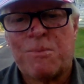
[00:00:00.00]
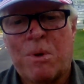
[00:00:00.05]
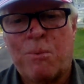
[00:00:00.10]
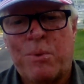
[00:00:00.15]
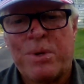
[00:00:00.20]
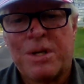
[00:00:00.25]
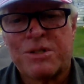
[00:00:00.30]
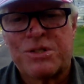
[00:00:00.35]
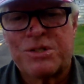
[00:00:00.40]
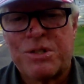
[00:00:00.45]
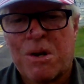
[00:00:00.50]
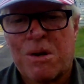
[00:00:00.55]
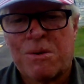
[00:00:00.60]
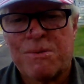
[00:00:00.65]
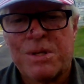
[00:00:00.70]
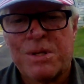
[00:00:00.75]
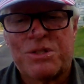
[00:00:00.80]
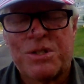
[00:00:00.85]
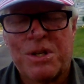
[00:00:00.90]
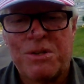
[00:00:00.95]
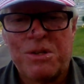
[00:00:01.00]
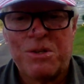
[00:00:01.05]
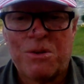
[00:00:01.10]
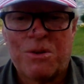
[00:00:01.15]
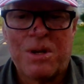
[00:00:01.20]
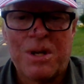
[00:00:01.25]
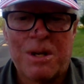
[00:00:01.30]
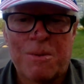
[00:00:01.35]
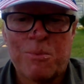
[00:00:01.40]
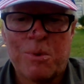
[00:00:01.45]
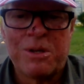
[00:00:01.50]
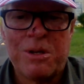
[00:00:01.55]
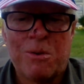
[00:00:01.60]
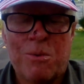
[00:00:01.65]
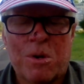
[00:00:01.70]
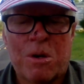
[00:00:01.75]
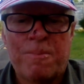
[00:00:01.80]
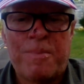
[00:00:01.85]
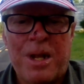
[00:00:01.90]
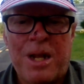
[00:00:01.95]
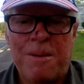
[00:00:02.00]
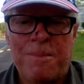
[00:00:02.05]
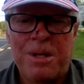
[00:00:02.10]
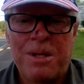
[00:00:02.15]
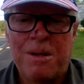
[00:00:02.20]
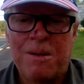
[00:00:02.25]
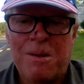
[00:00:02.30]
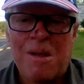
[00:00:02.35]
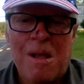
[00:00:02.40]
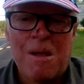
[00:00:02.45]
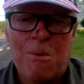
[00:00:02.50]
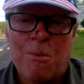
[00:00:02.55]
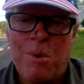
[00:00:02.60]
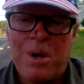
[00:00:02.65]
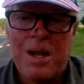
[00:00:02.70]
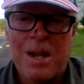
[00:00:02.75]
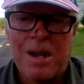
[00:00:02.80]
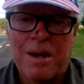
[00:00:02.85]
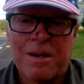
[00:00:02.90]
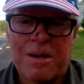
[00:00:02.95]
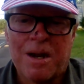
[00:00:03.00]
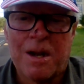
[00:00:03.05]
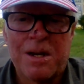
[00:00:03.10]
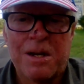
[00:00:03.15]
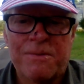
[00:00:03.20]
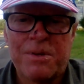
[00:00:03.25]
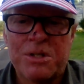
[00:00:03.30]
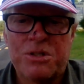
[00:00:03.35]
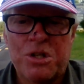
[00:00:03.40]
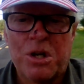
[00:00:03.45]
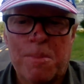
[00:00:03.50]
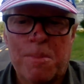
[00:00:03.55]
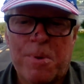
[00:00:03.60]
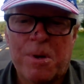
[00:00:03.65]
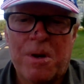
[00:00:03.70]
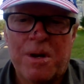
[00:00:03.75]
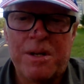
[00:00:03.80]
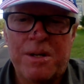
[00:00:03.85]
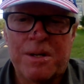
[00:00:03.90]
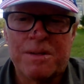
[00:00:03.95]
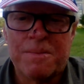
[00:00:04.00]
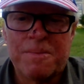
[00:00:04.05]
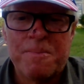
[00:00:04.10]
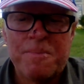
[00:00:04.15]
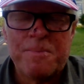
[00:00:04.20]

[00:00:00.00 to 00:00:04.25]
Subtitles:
when we installed this into your head when you were a baby, we had kind of a jump on you.